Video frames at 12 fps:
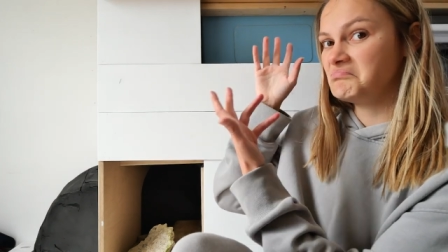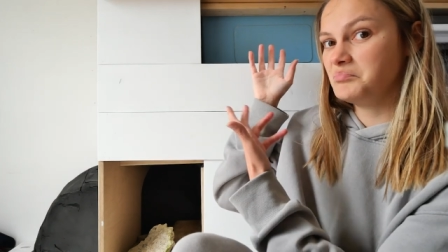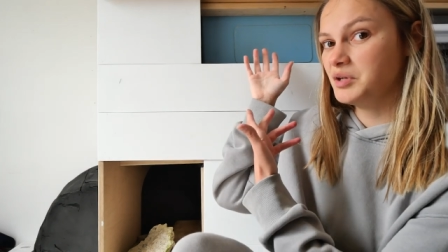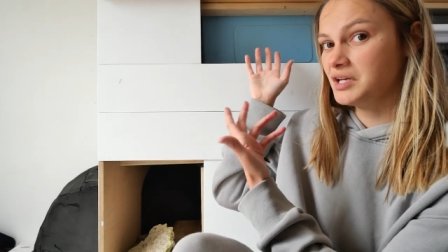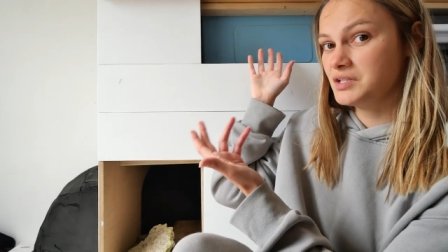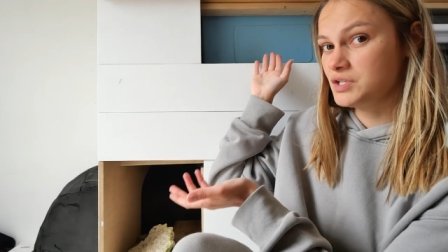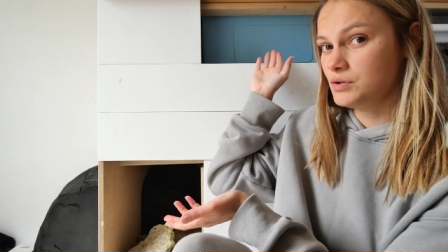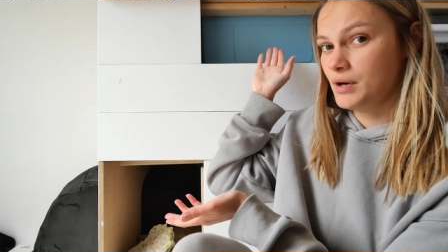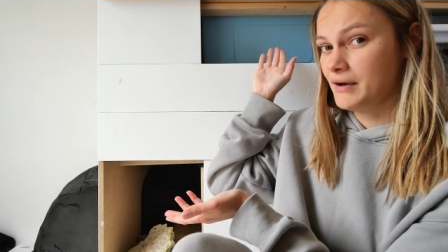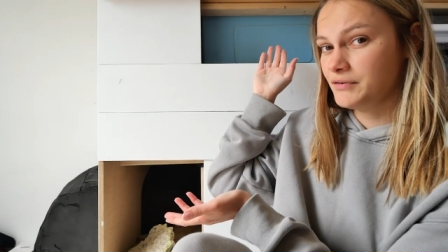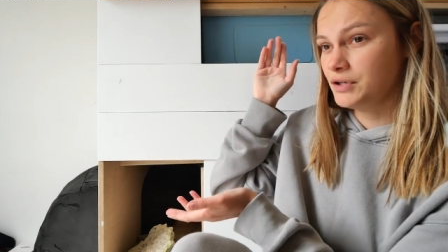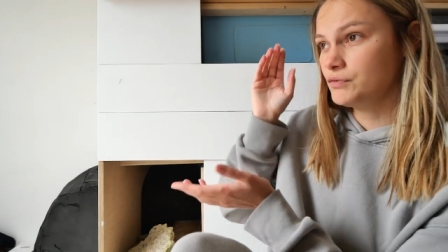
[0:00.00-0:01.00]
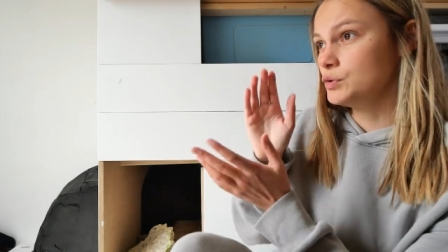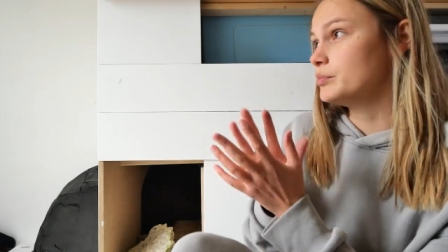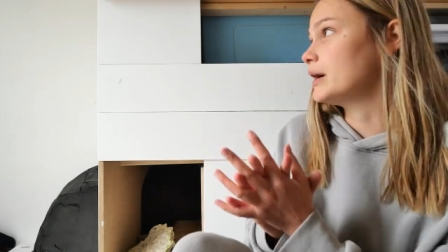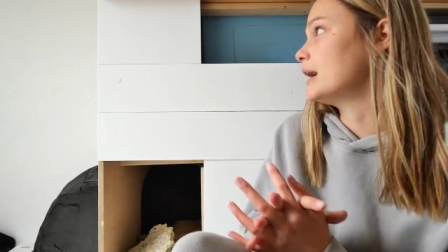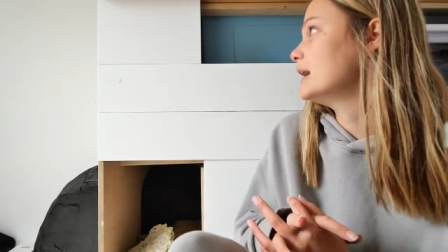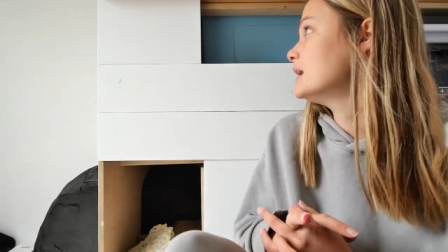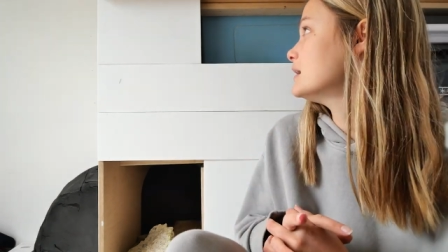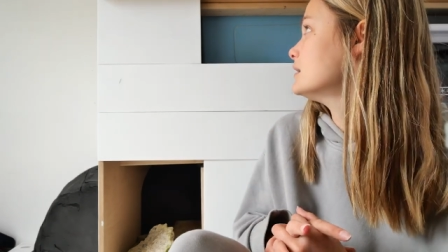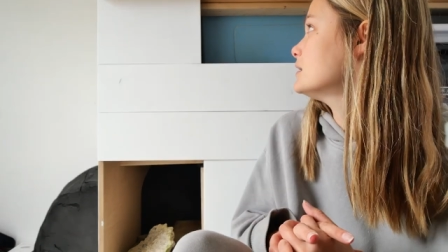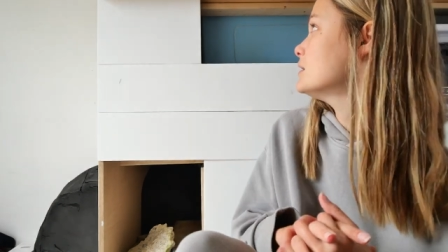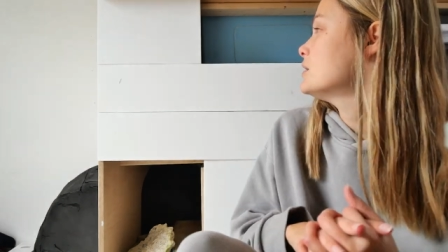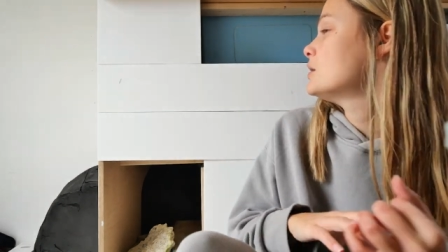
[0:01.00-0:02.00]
because you don't have any room behind it.